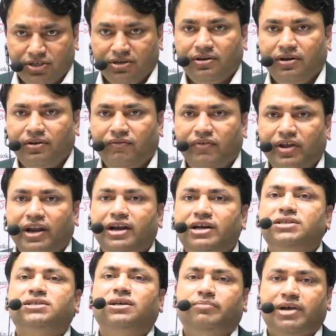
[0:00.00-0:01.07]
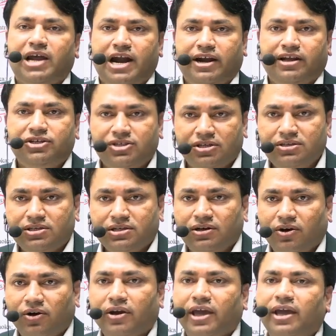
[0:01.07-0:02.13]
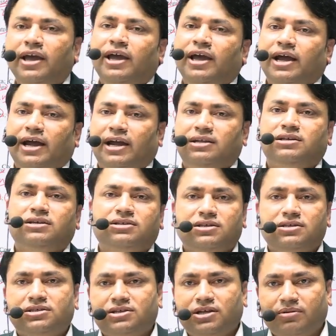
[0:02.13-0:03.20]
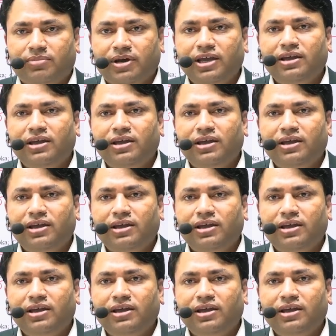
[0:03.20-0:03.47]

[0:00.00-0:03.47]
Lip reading: we need some additions. Okay, and this is done by